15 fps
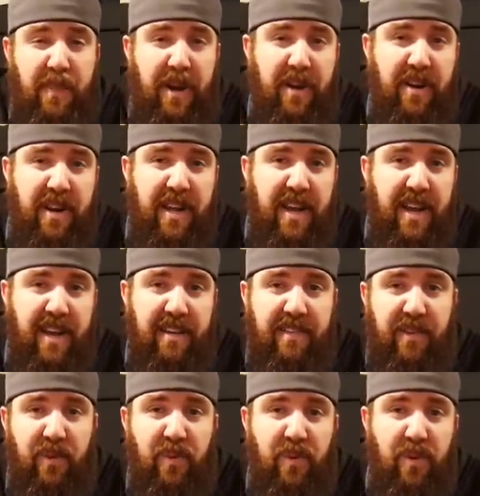pair of
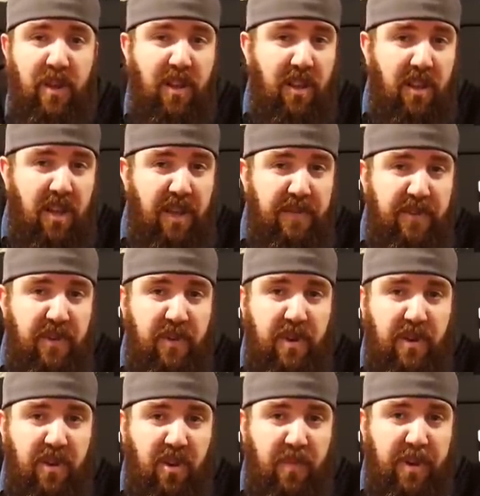guys who love doing
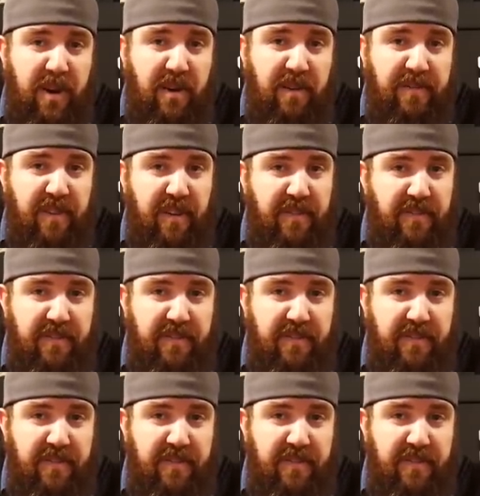a little bit of